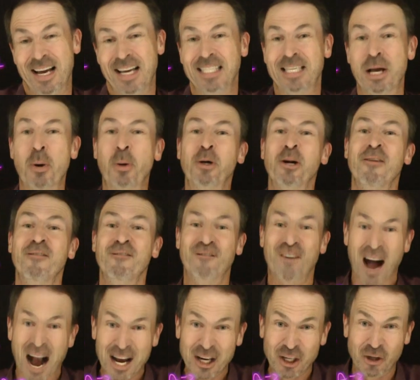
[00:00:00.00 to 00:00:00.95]
So I'm going to
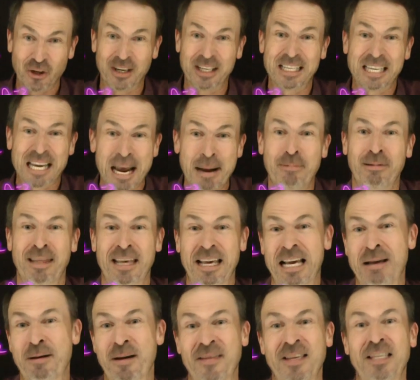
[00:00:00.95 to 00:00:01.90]
invite you to keep
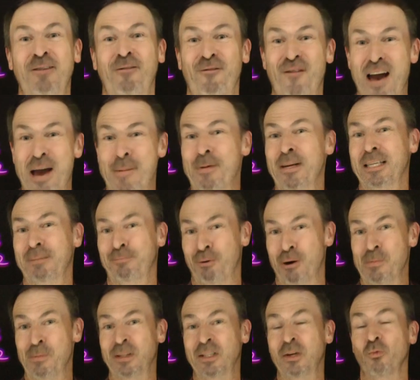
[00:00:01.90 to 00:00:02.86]
thinking about this fabulous
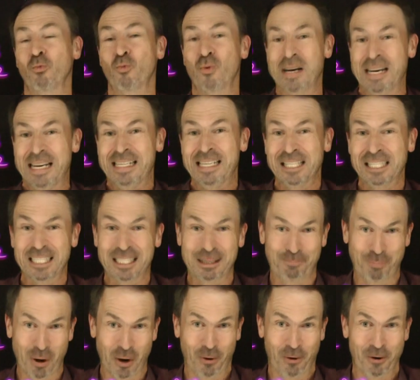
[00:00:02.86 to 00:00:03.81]
problem because it really did
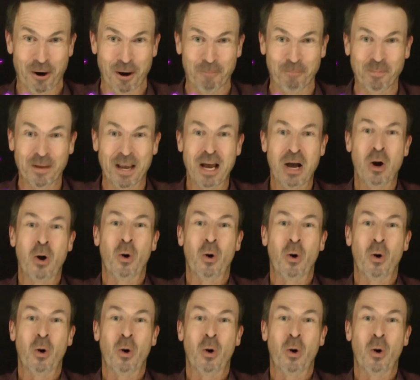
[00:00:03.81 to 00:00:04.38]
spur on